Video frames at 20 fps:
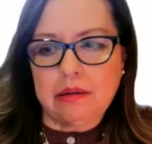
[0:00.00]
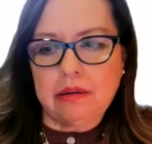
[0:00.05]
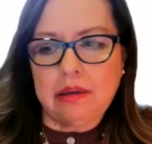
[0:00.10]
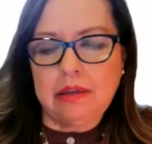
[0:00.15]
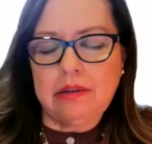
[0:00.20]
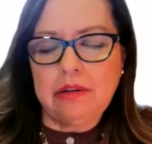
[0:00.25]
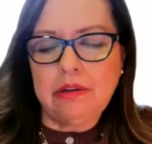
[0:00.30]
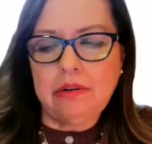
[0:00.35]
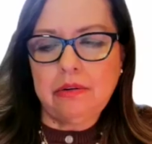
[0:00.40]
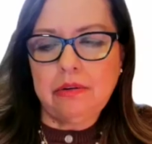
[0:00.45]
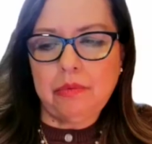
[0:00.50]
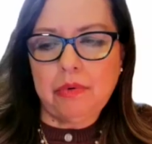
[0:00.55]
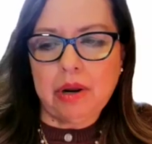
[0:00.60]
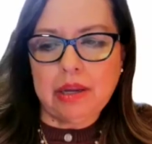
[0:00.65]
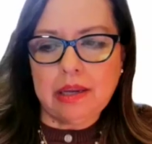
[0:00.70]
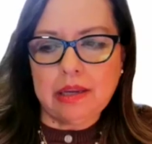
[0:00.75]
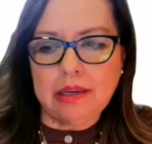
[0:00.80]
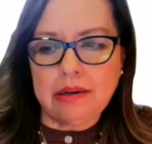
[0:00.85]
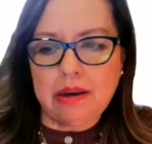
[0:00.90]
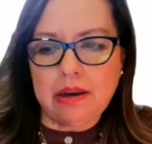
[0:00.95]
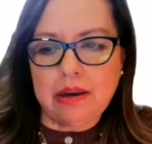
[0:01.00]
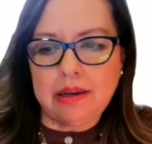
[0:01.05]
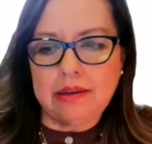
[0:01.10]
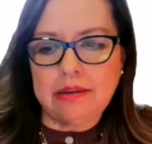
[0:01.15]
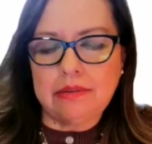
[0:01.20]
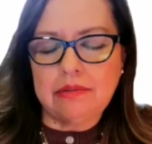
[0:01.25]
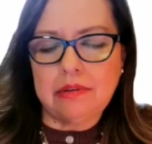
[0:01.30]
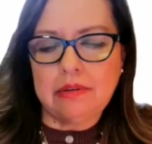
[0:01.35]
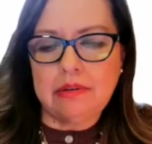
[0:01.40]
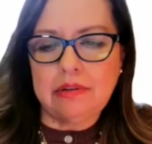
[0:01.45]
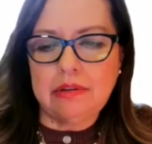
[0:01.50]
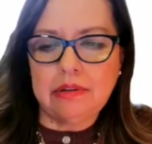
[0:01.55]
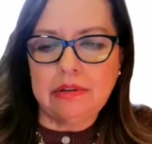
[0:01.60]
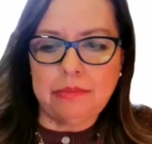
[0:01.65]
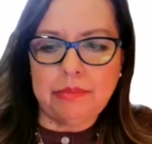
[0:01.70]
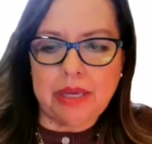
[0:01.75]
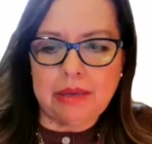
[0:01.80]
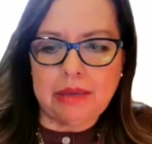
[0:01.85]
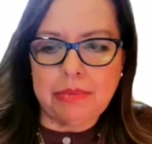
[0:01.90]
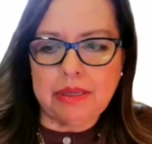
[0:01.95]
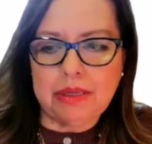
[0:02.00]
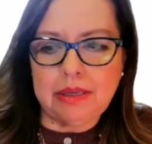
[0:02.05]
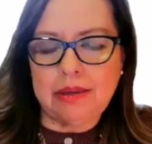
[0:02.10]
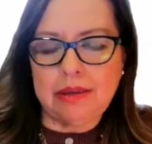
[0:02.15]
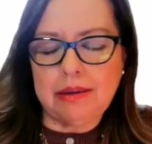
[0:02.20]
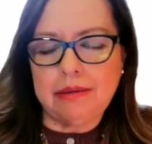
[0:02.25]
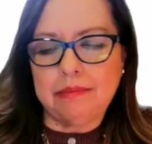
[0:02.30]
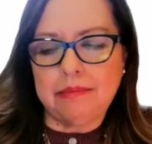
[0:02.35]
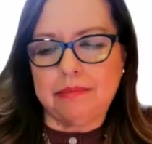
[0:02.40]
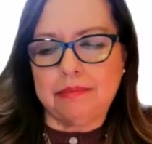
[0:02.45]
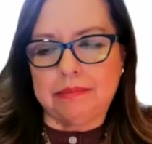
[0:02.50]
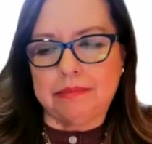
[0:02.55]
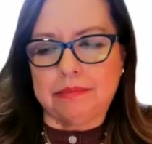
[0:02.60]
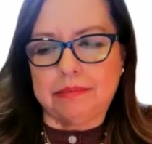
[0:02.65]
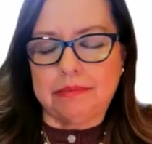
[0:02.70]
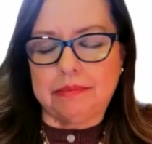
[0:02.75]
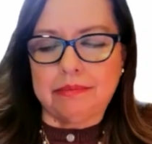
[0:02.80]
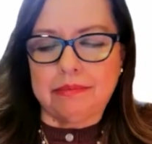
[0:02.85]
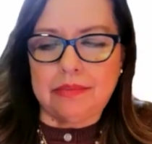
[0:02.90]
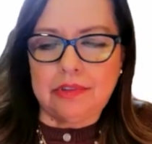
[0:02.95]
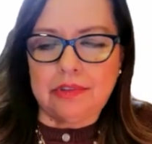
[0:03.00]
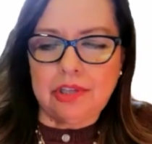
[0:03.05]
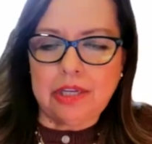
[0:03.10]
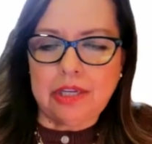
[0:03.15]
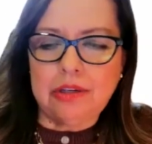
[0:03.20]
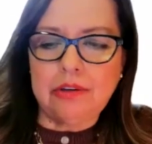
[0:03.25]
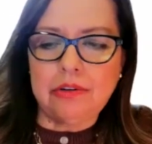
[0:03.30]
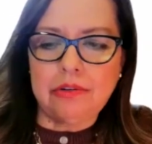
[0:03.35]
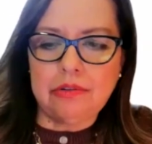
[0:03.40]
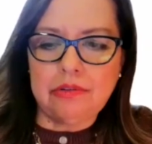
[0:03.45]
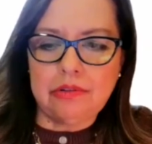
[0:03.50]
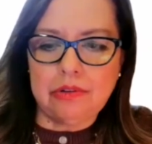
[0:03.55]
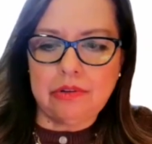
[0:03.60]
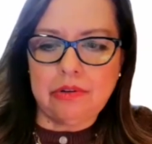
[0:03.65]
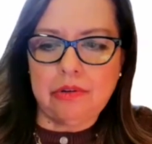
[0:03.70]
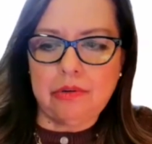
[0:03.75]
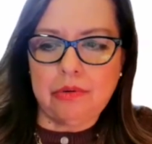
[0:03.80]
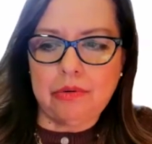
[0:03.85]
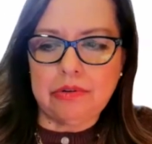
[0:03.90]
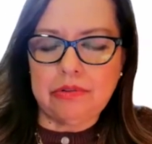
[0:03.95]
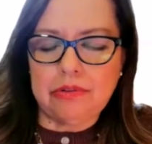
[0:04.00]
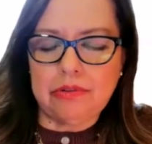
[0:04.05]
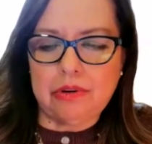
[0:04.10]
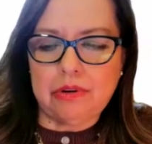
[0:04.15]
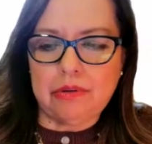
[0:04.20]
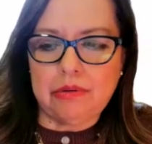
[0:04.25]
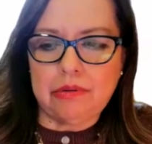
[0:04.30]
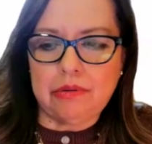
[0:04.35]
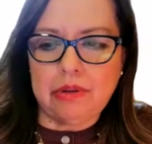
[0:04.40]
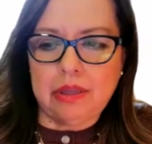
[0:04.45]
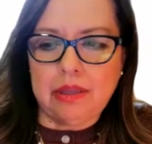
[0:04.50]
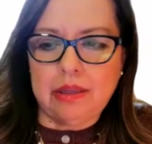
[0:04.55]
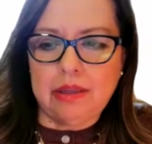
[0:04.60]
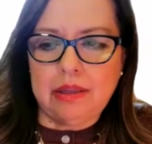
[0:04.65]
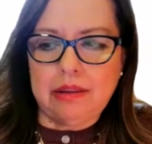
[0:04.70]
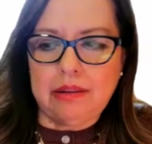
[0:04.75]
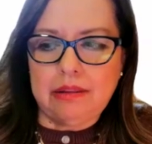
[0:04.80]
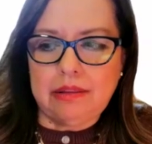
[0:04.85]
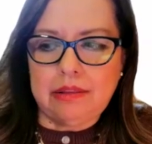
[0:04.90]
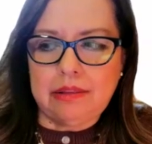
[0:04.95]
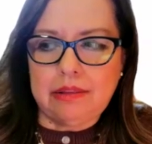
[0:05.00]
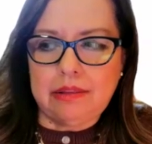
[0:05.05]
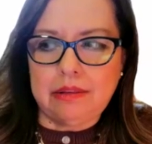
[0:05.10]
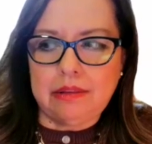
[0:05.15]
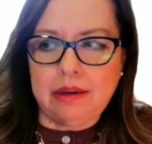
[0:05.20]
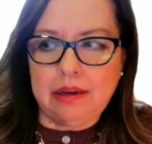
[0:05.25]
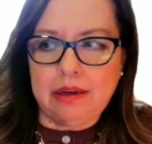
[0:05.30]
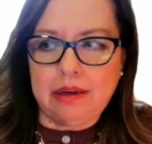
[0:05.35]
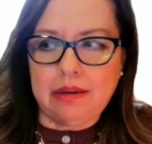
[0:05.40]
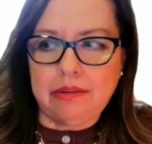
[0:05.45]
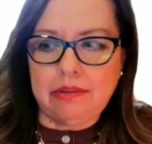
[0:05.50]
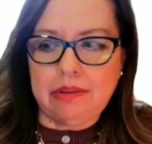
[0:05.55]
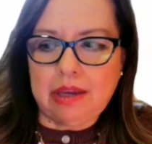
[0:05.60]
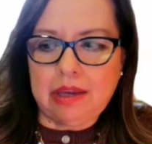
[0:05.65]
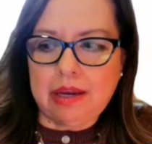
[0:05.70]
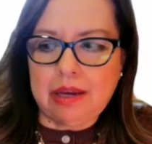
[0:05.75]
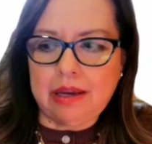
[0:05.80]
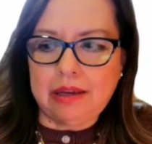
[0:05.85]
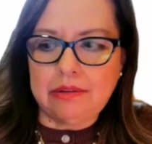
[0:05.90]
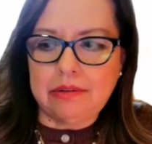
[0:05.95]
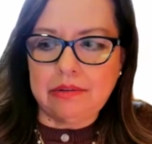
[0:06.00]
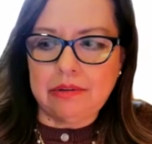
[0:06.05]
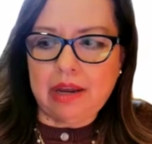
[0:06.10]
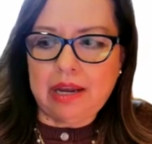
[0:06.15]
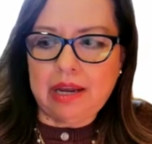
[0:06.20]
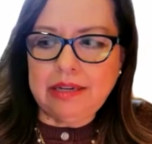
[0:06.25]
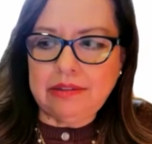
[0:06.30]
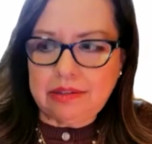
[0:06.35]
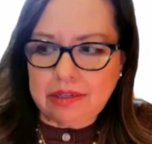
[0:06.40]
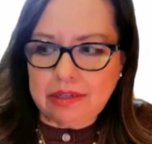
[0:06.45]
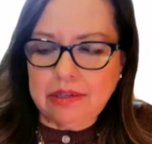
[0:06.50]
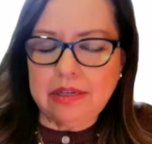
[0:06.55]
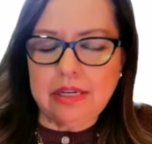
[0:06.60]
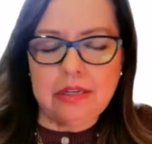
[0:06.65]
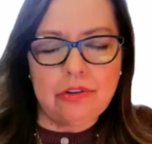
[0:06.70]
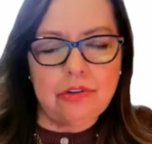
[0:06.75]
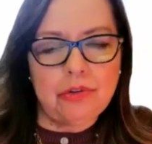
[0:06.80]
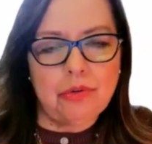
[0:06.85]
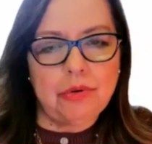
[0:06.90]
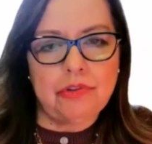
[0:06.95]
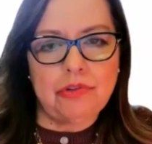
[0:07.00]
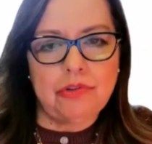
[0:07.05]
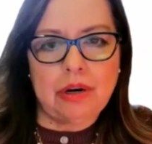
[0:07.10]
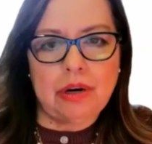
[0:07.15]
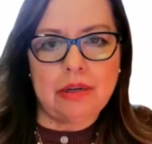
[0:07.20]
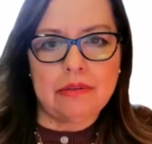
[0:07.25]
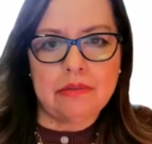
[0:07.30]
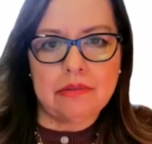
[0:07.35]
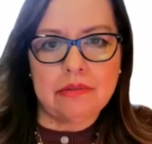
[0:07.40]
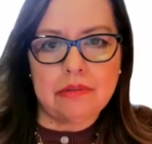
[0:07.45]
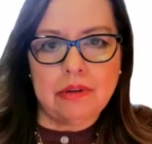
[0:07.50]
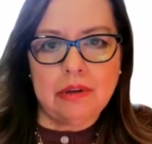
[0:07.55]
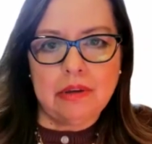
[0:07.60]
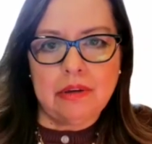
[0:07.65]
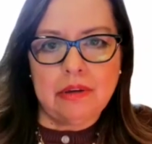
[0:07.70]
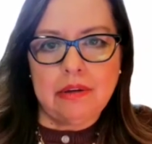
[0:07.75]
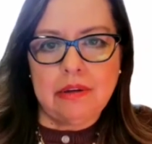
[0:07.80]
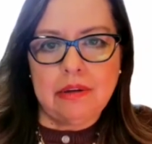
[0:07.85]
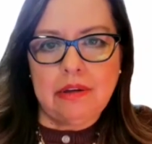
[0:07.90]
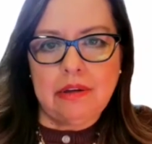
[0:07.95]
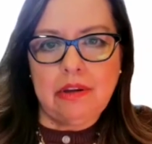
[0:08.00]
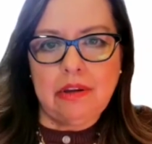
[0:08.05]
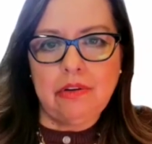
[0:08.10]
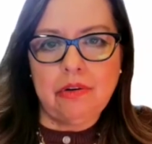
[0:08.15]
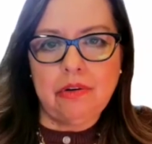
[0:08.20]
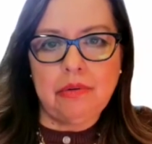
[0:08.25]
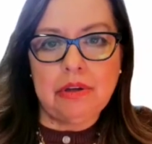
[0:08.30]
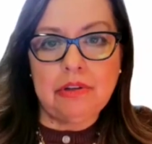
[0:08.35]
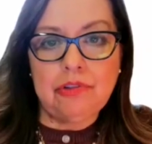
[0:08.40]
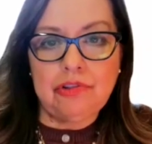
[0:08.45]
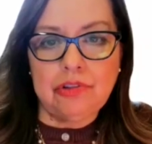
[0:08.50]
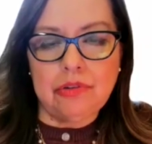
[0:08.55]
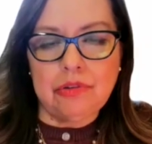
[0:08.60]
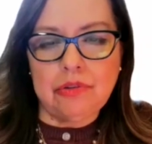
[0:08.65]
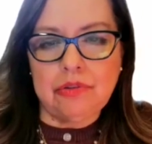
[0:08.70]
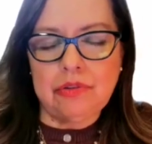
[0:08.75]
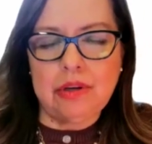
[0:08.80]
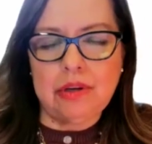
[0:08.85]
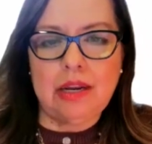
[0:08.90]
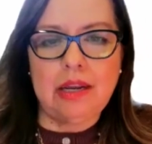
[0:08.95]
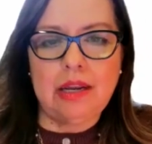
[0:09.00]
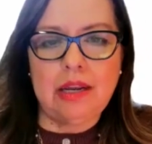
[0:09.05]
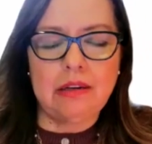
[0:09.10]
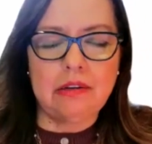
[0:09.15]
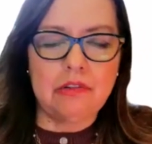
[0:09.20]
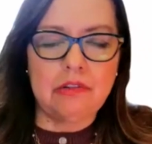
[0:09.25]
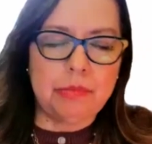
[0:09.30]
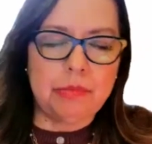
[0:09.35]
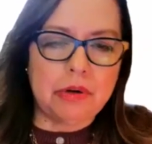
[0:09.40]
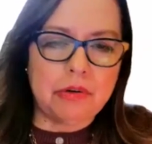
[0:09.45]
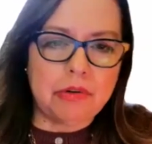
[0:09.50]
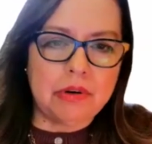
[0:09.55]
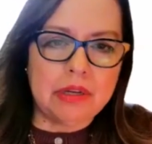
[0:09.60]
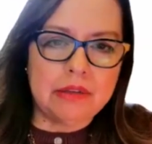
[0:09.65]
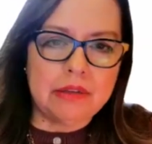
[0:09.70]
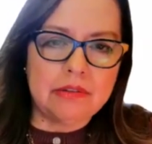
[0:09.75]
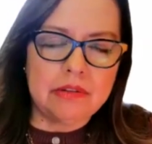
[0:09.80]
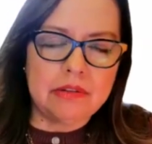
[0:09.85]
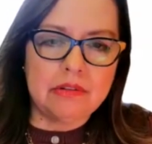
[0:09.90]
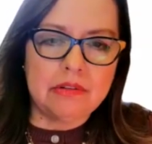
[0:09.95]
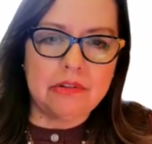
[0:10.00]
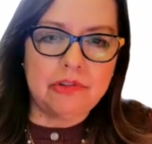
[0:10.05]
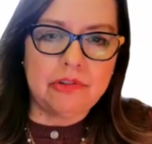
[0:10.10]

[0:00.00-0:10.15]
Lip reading: I didn't recognize until maybe 10 years ago or so that I did need to address, issues that I had experienced as a